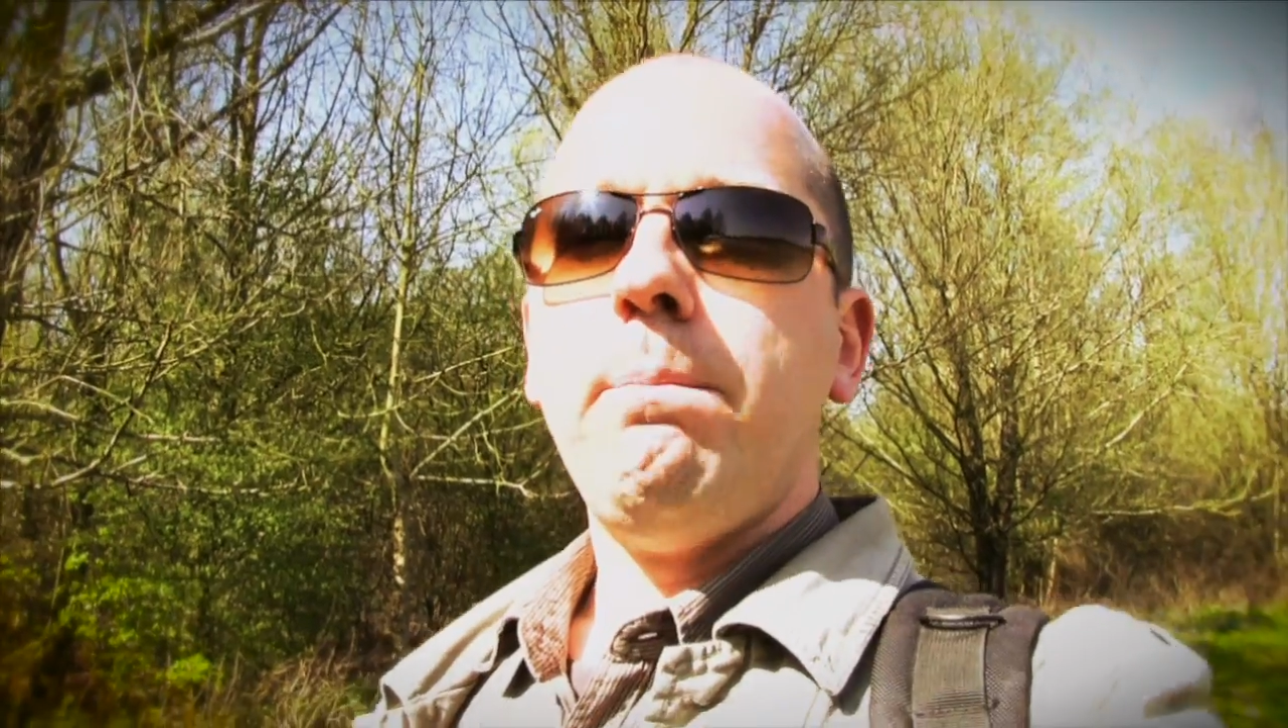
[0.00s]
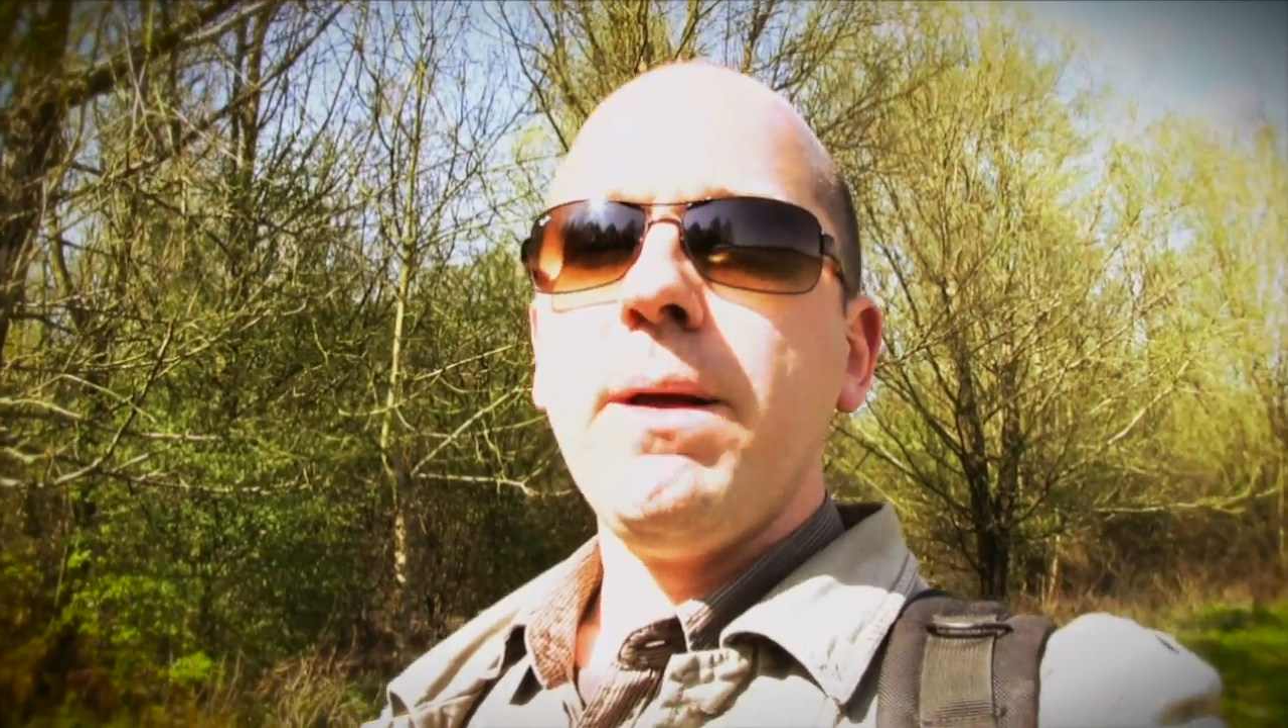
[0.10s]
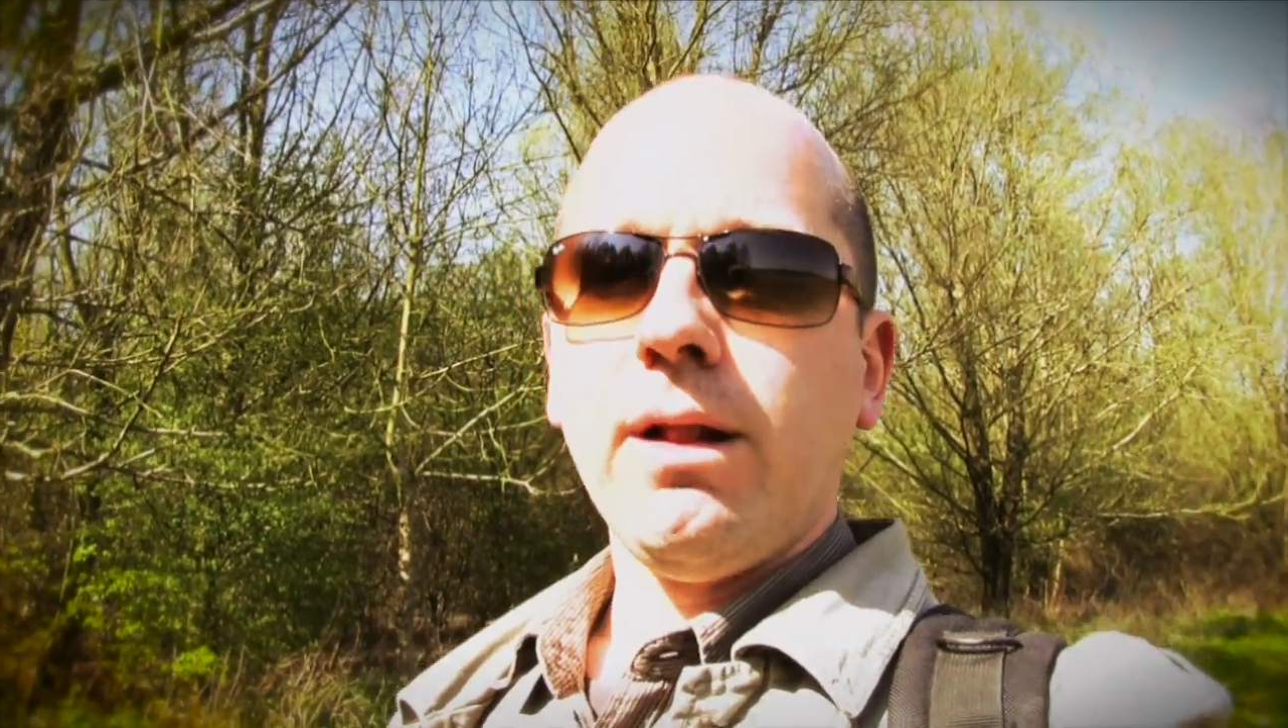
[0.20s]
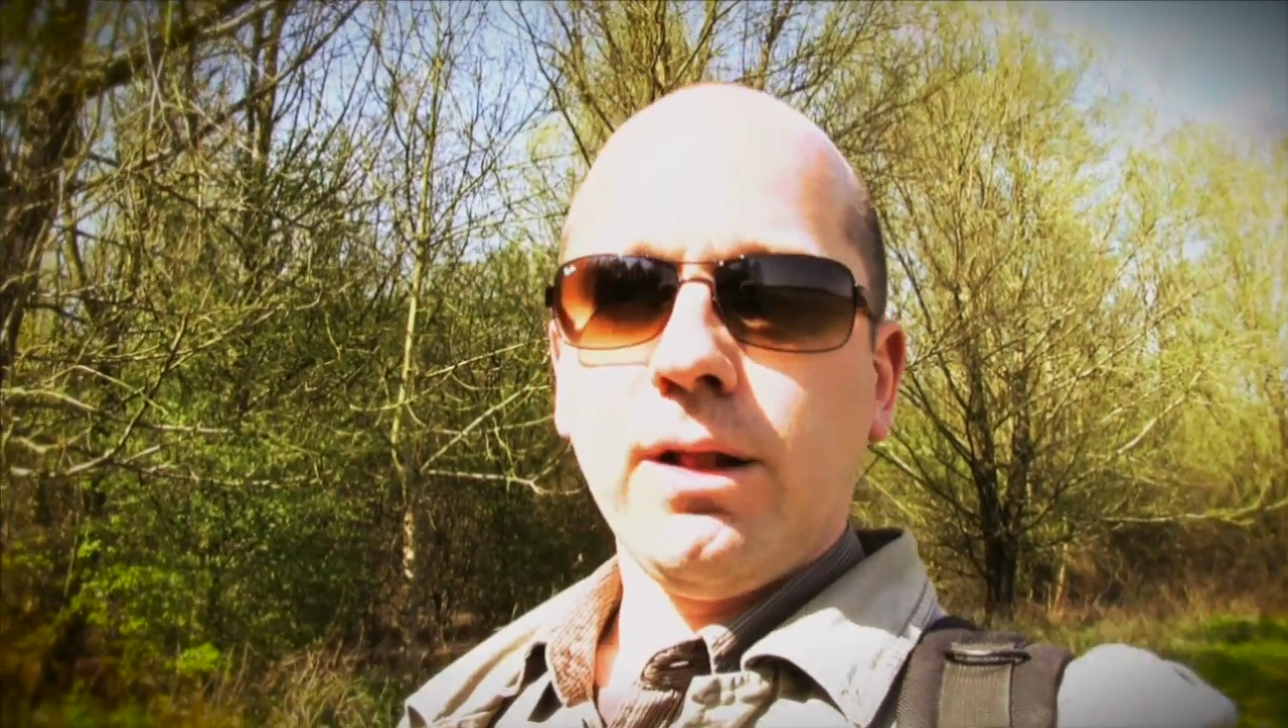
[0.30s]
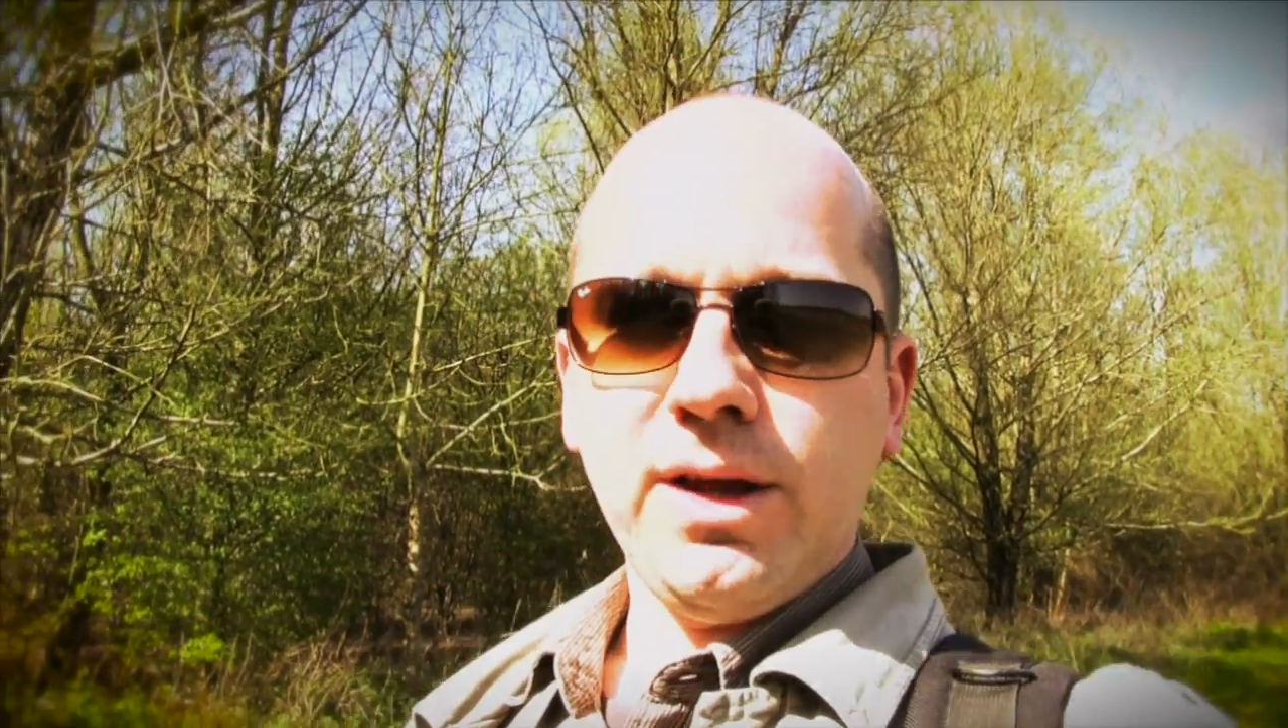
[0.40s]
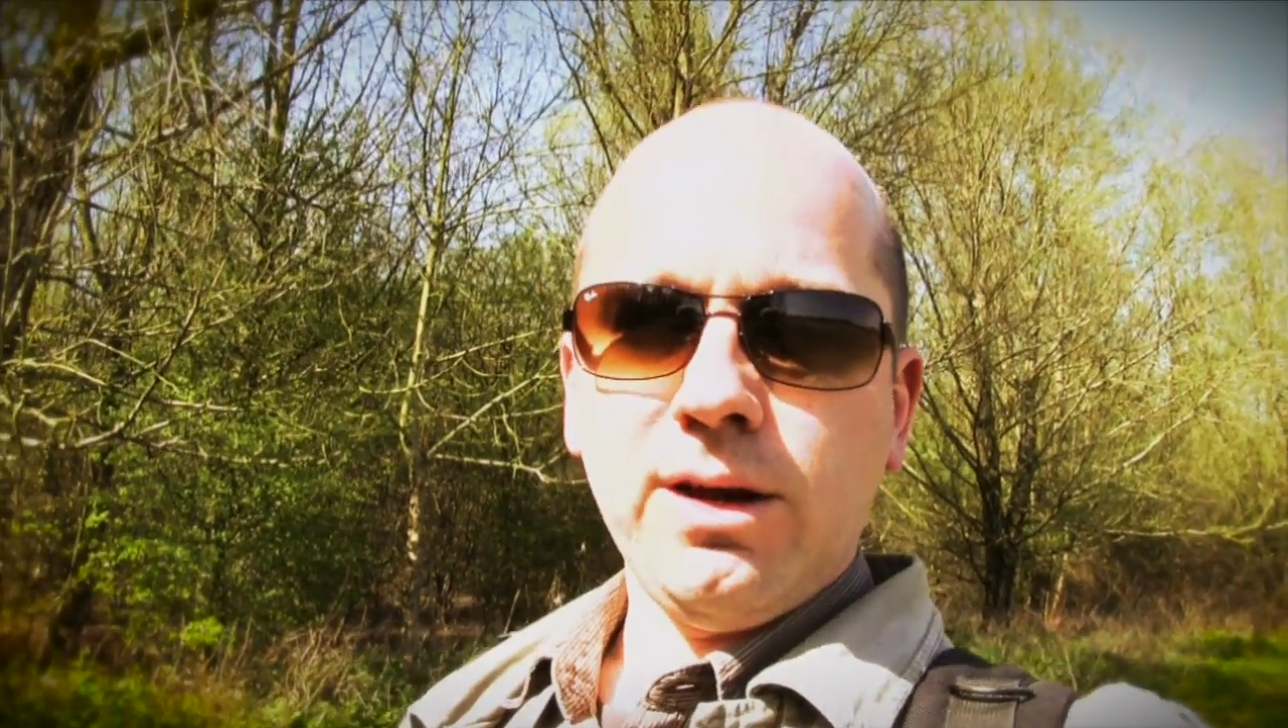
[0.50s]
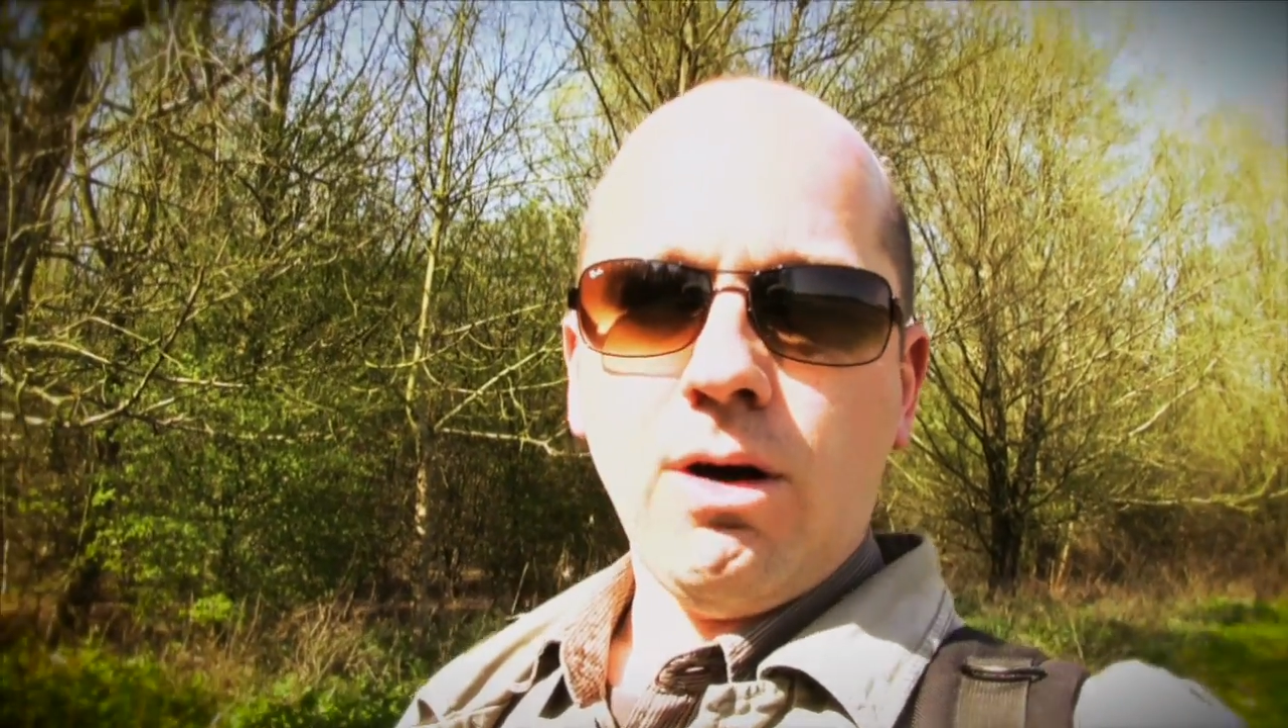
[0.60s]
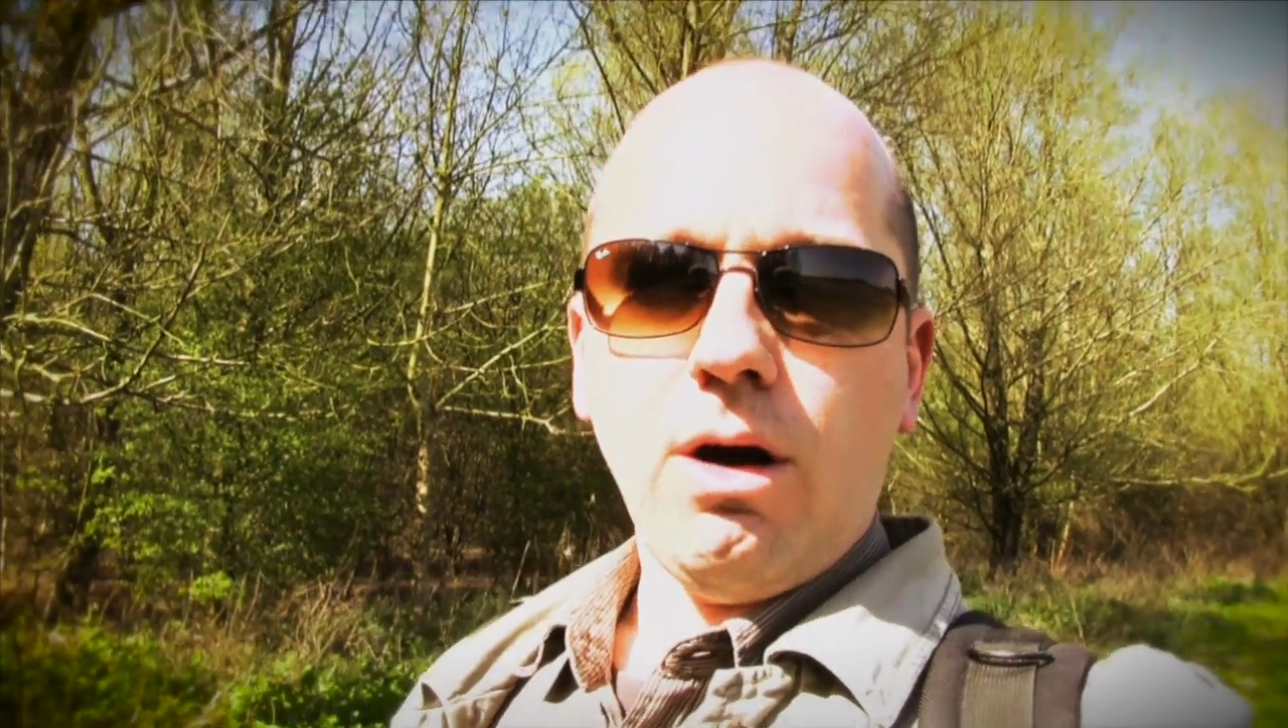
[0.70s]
building